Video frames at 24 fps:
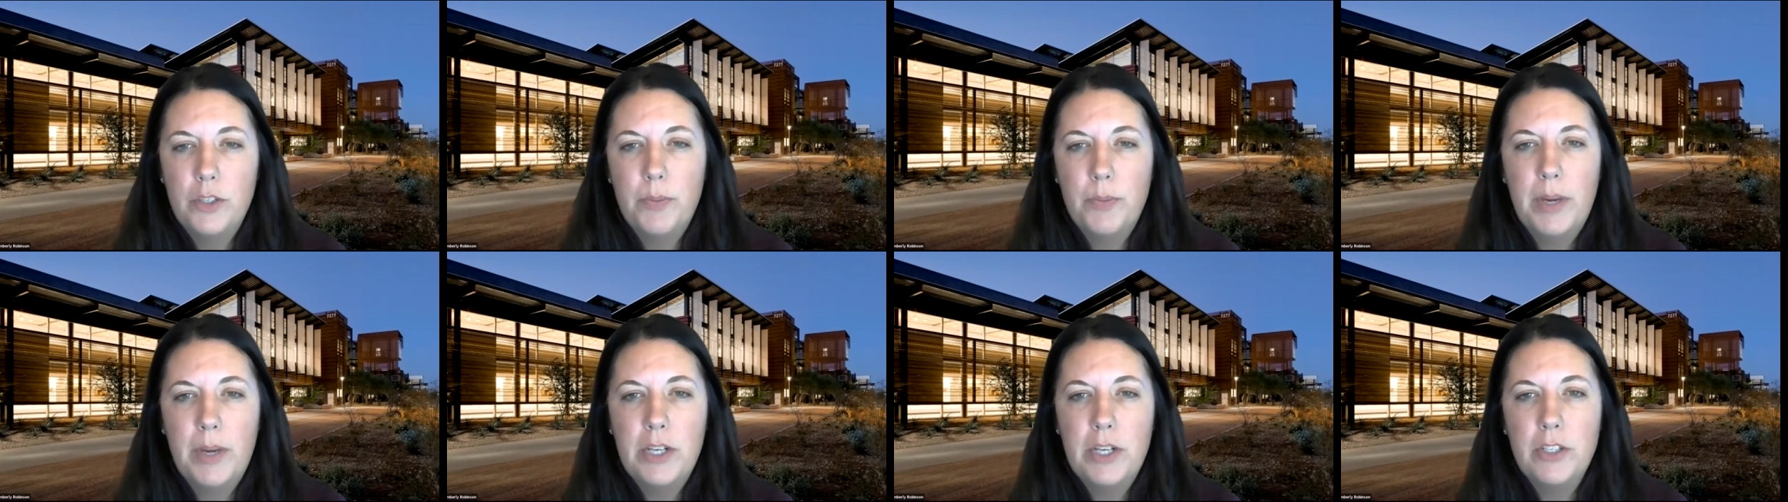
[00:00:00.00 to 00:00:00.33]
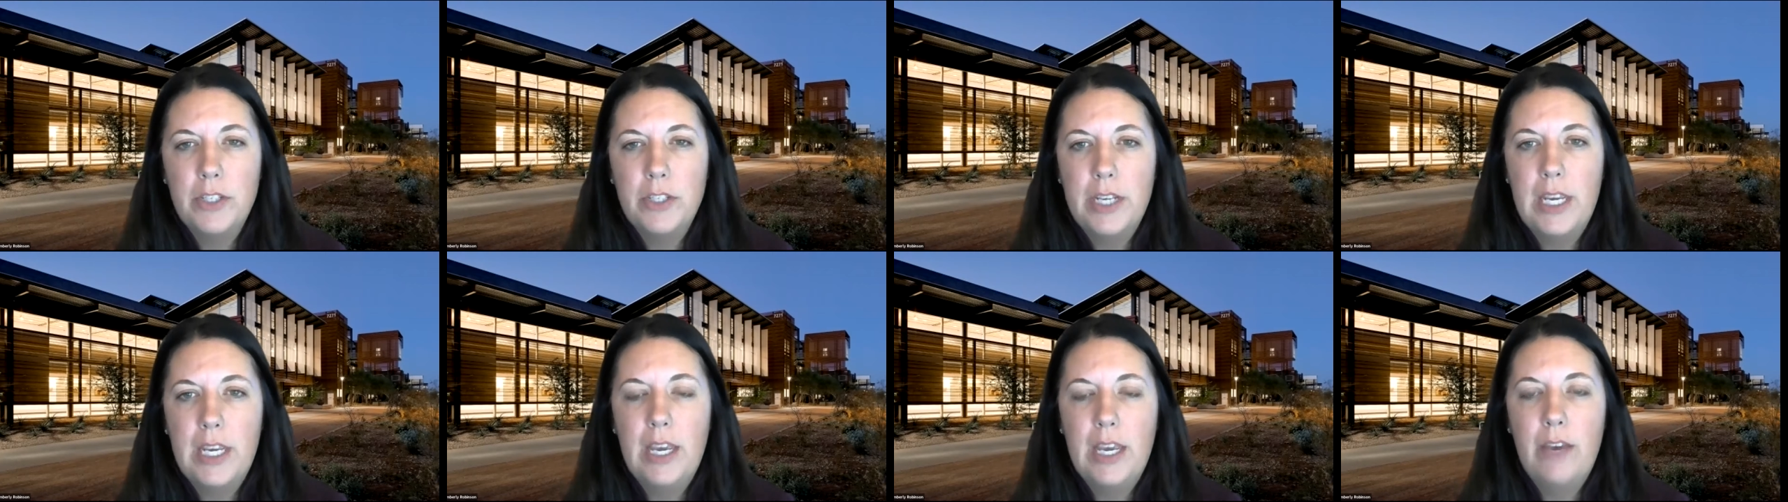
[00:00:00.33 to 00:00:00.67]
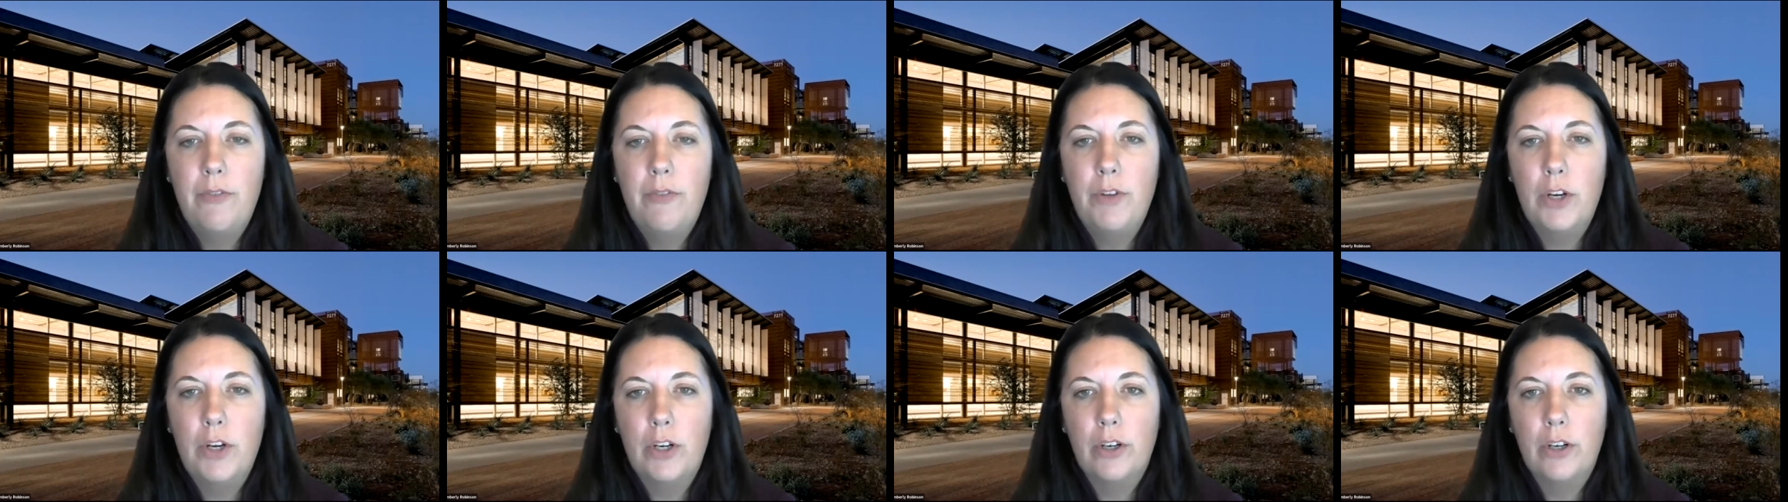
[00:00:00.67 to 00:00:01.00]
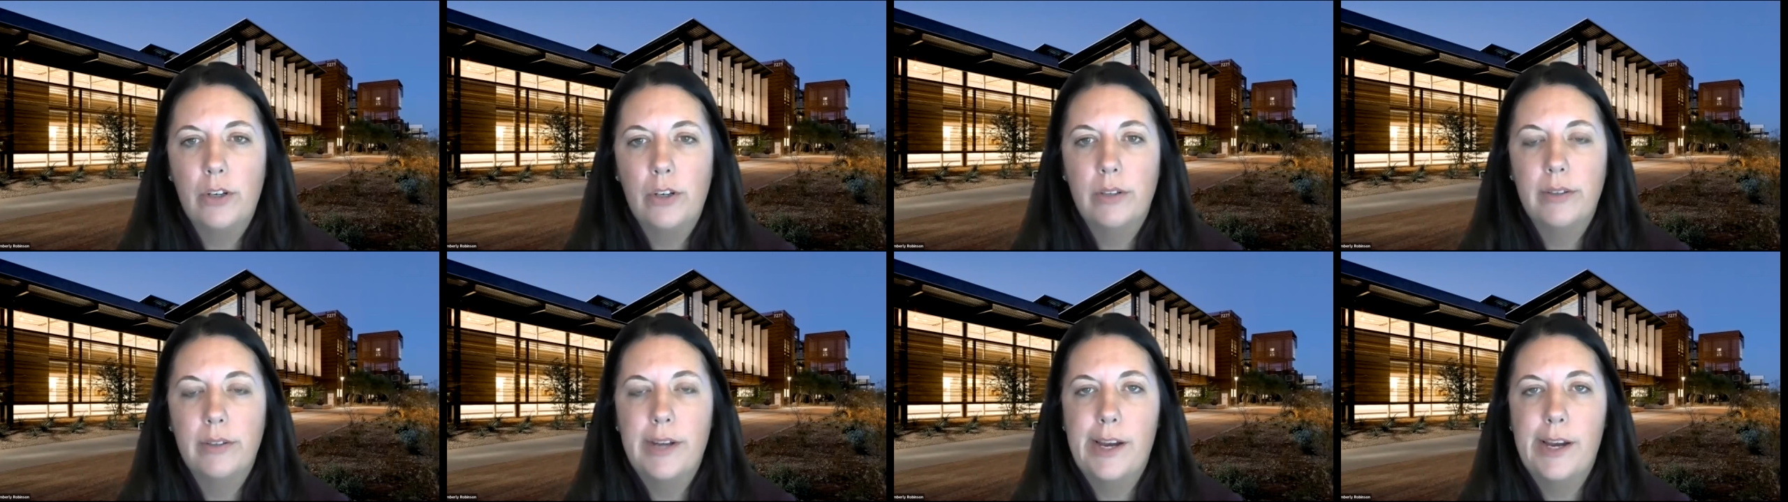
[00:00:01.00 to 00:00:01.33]
especially if
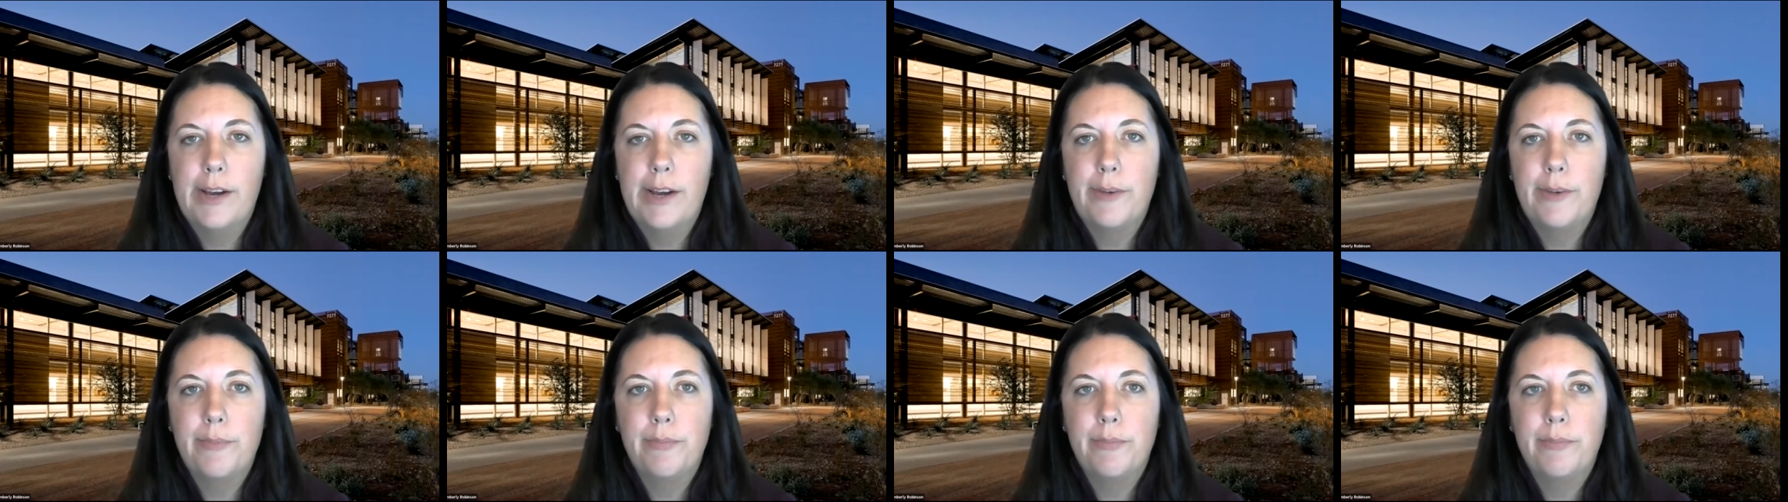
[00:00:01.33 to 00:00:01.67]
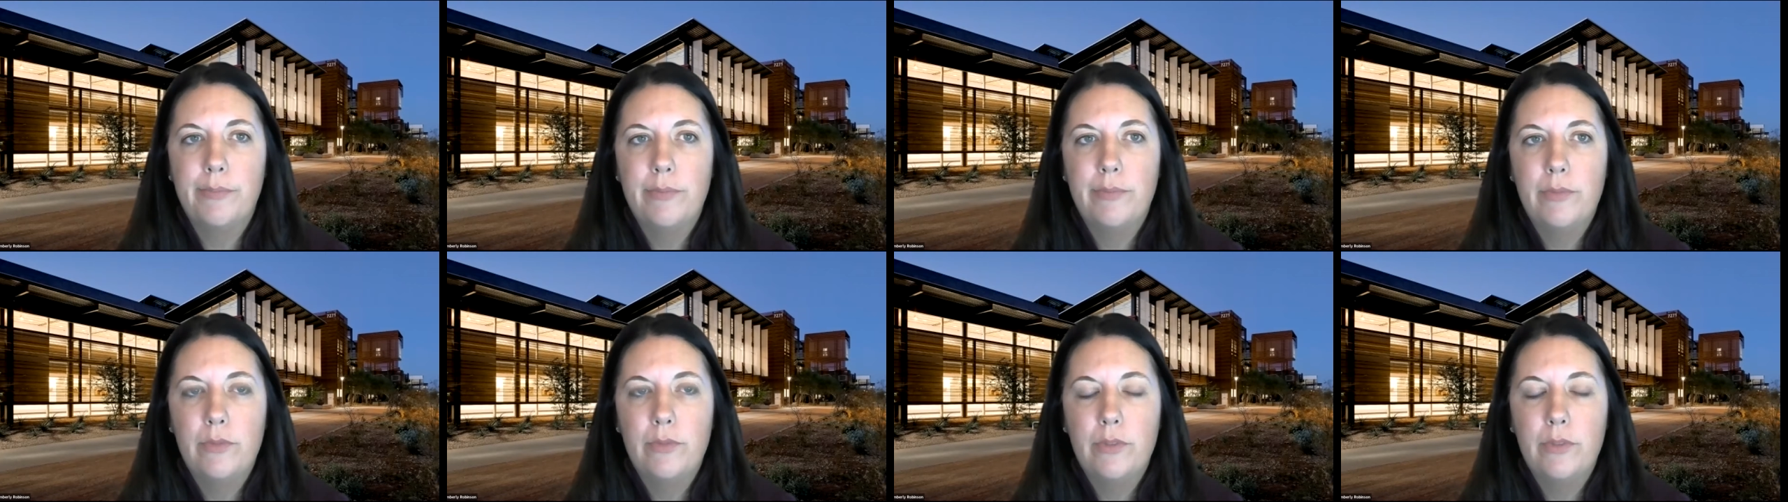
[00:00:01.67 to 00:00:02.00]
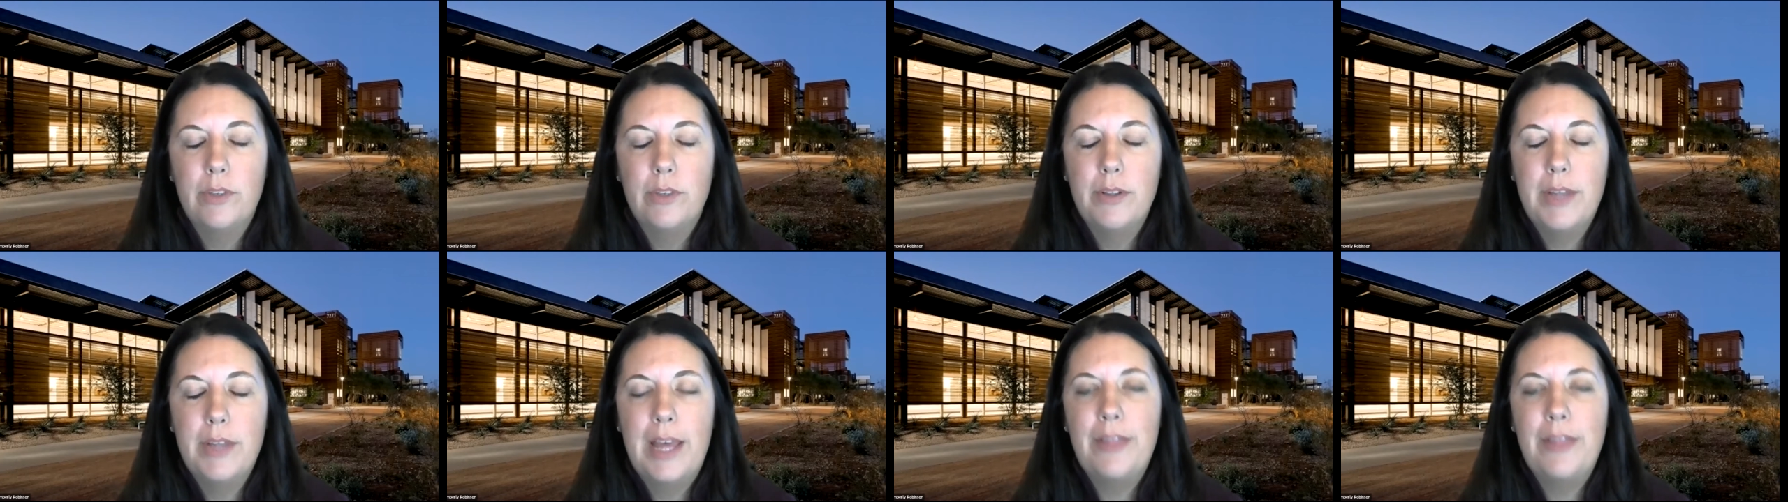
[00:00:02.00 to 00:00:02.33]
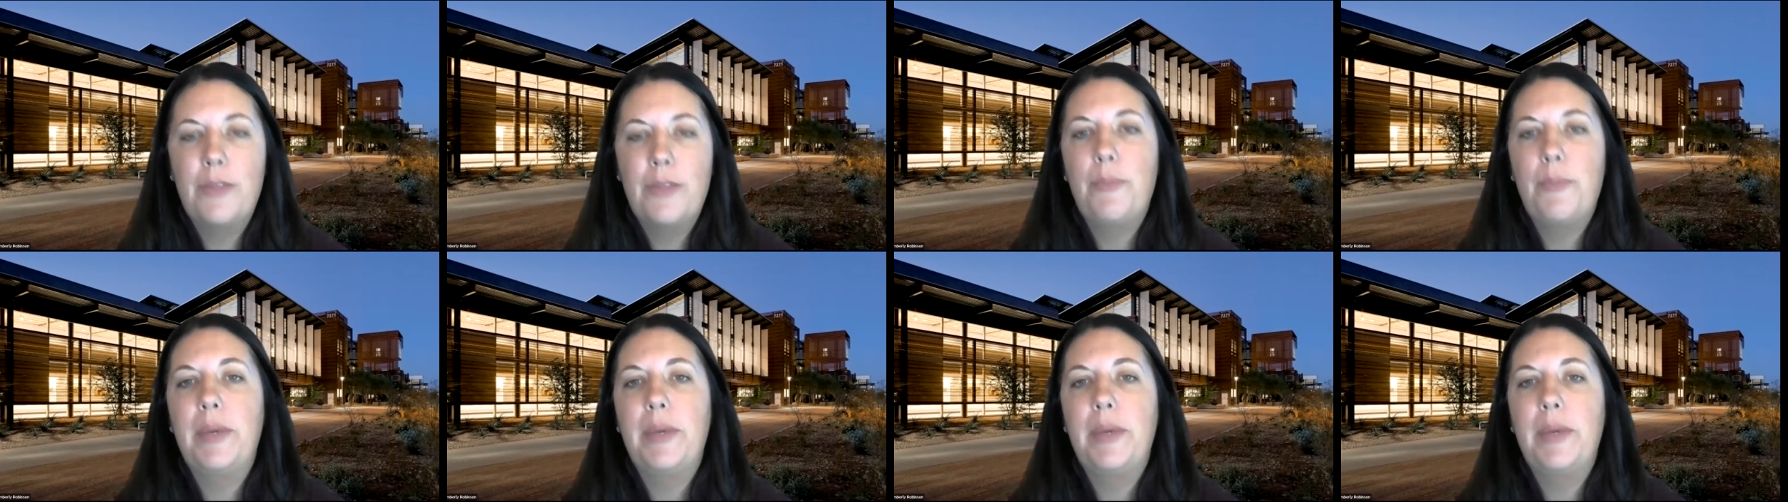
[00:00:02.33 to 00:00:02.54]
you're at